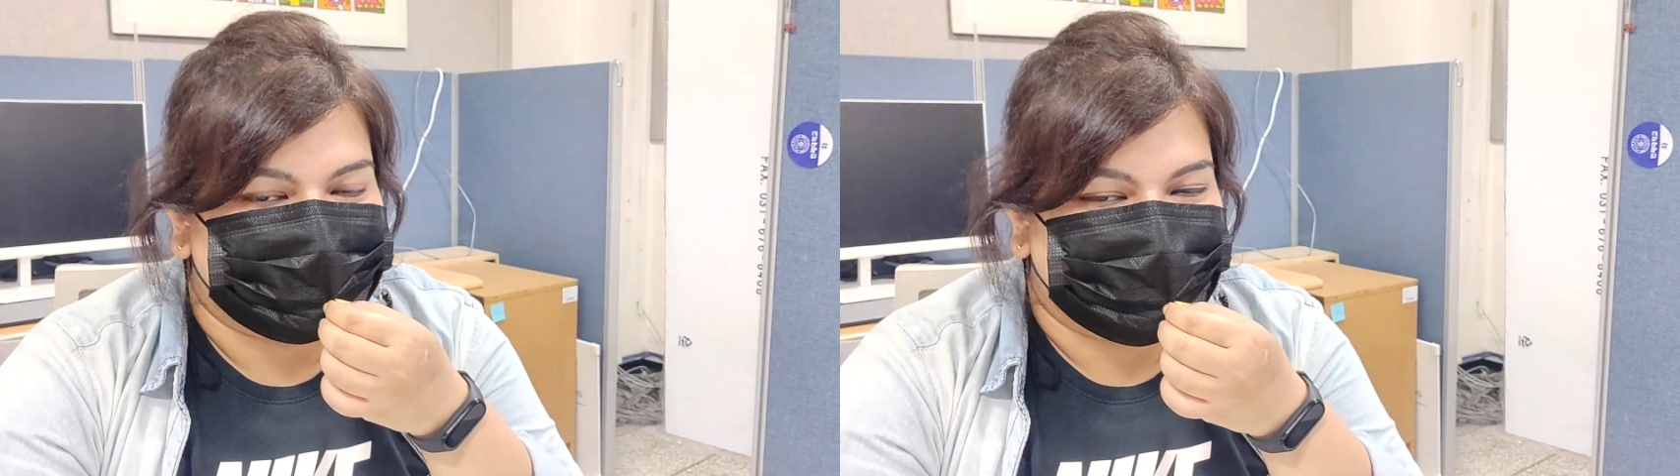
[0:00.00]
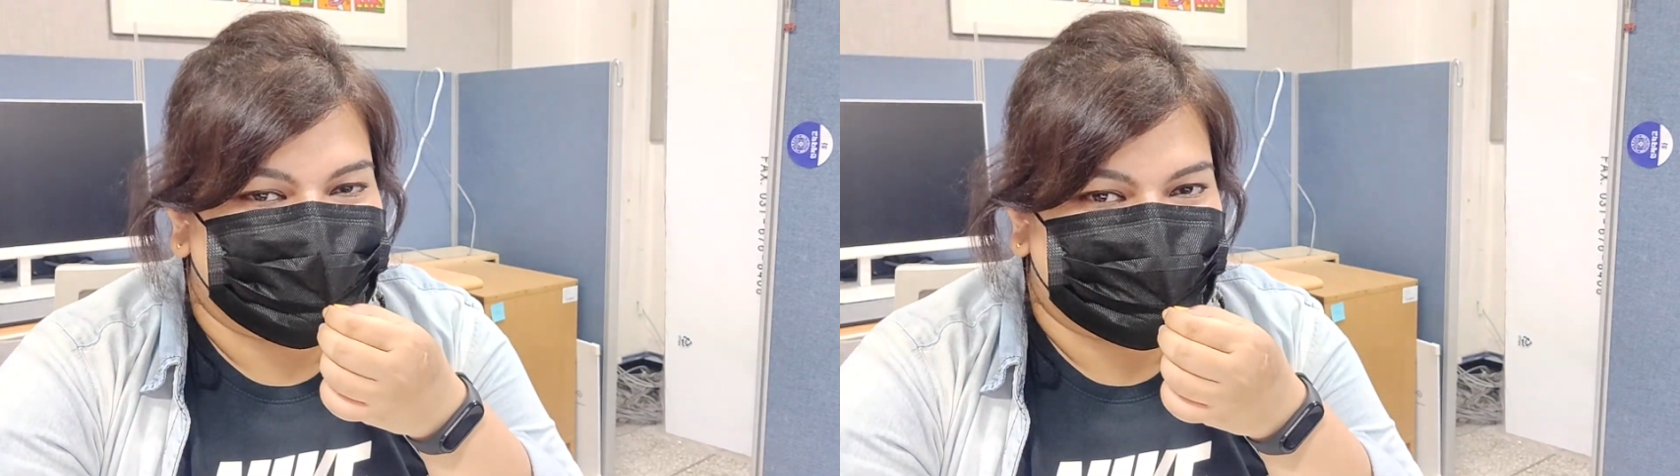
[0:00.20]

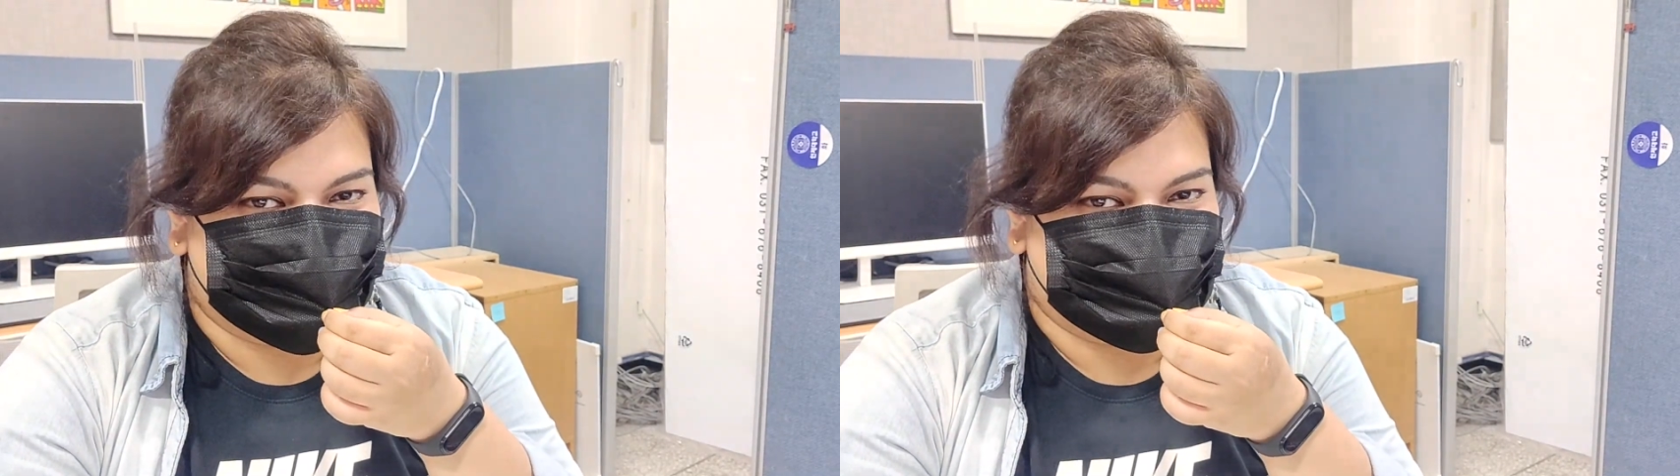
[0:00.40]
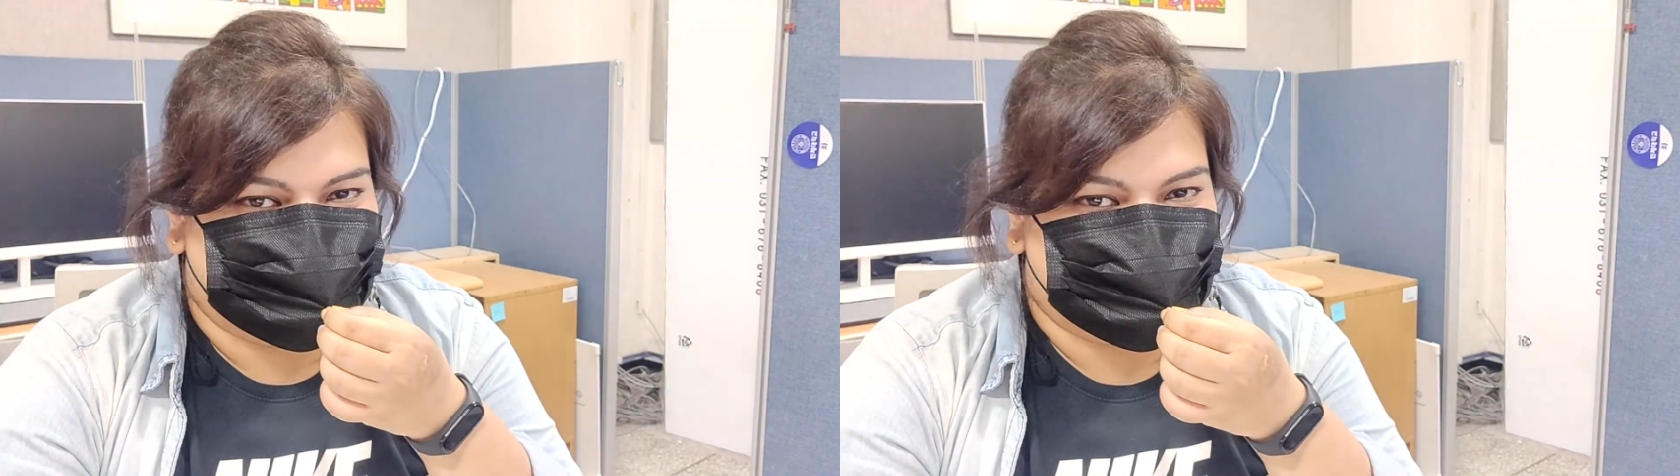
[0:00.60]
yeah,
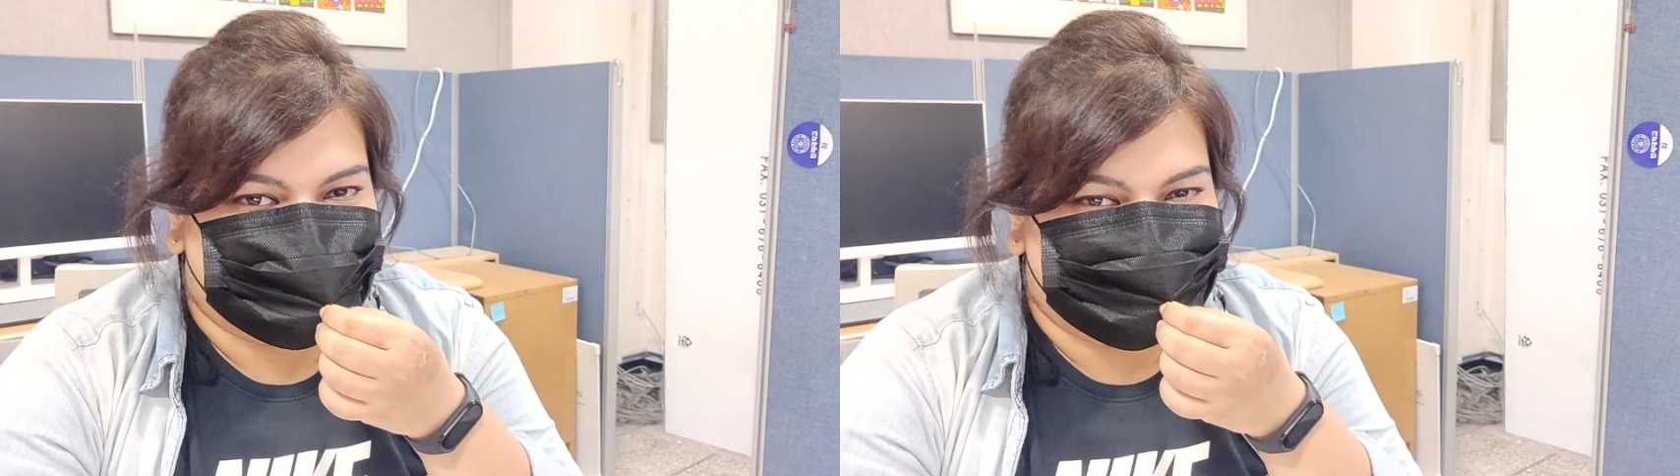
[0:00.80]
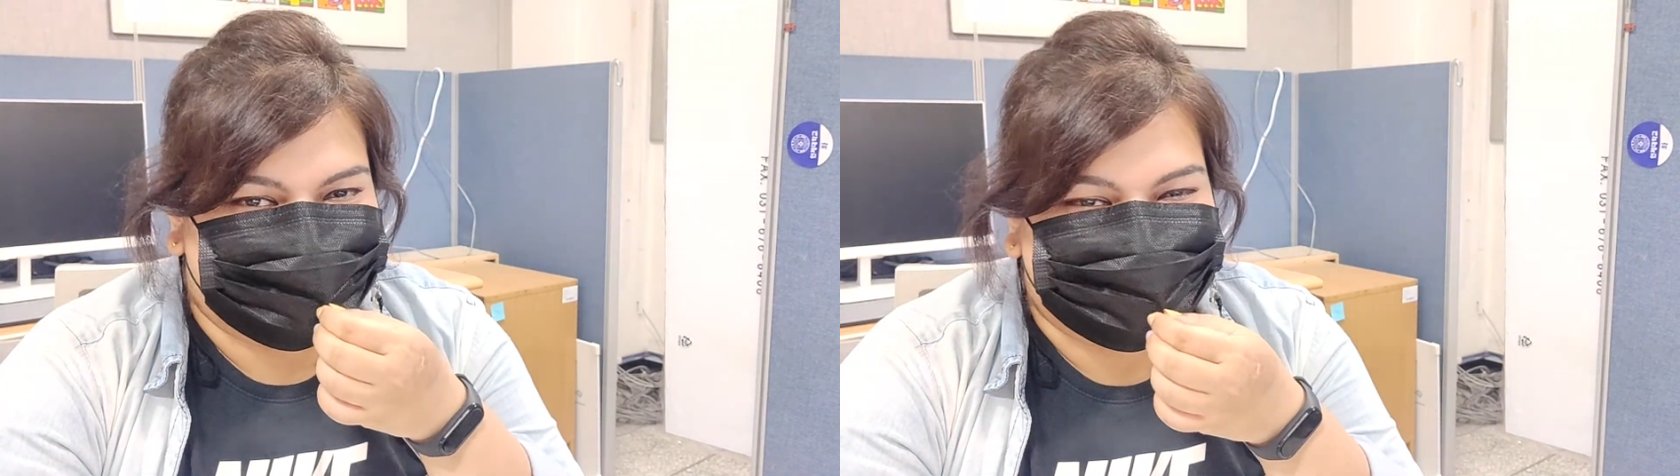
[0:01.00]
comes in the
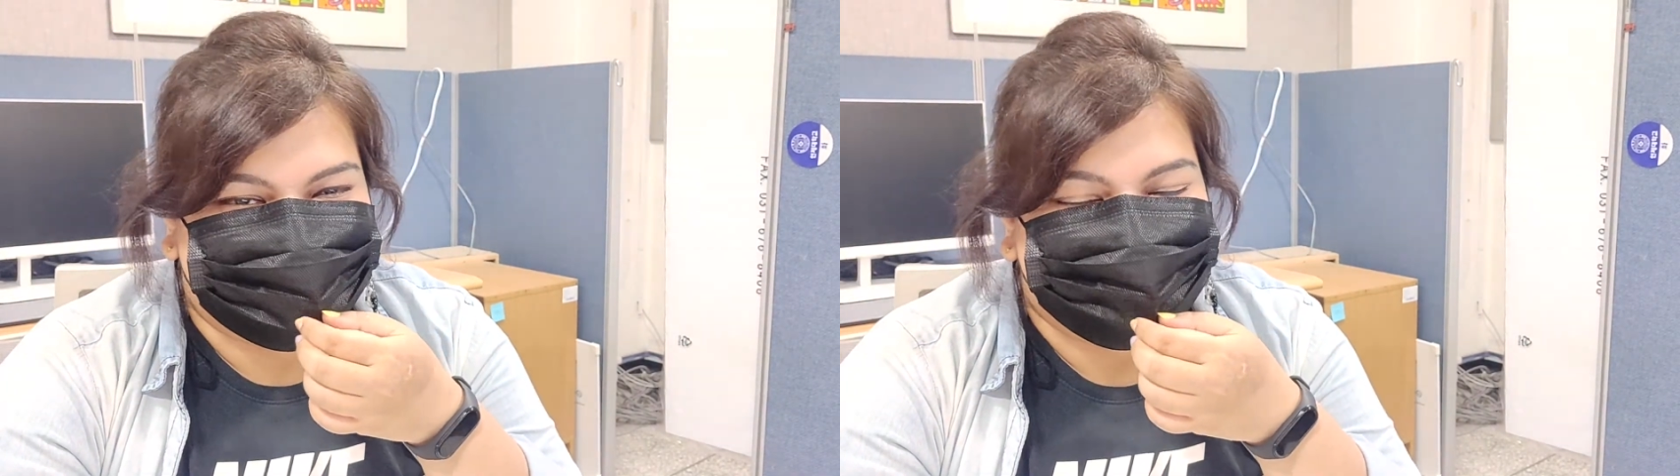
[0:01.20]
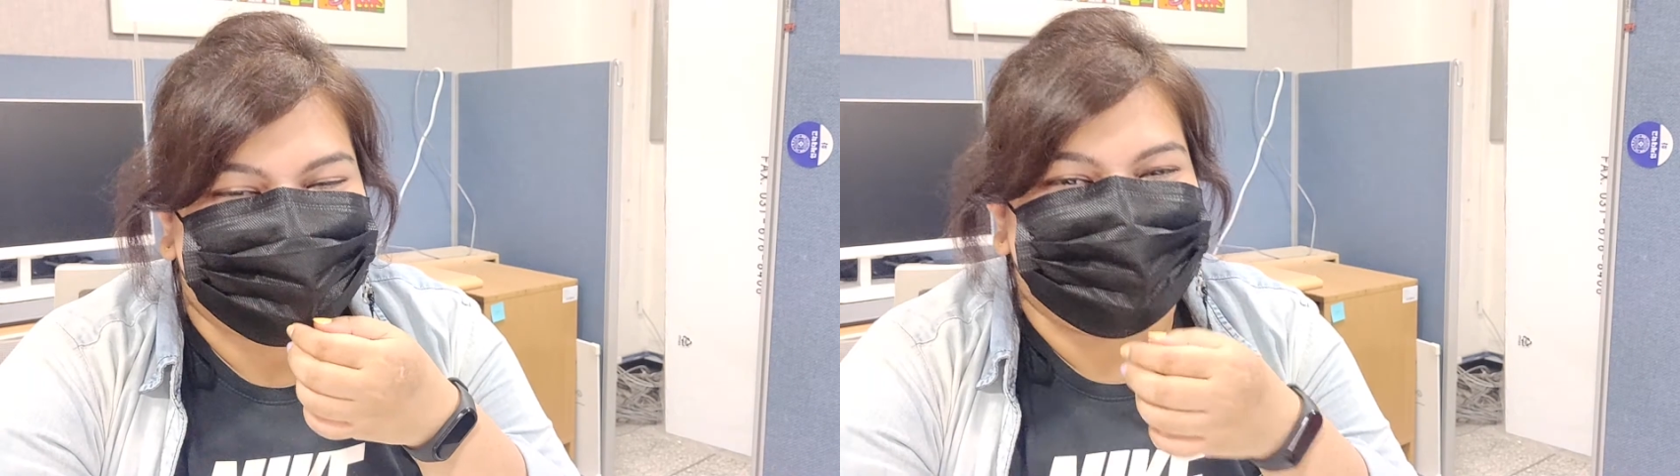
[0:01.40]
way.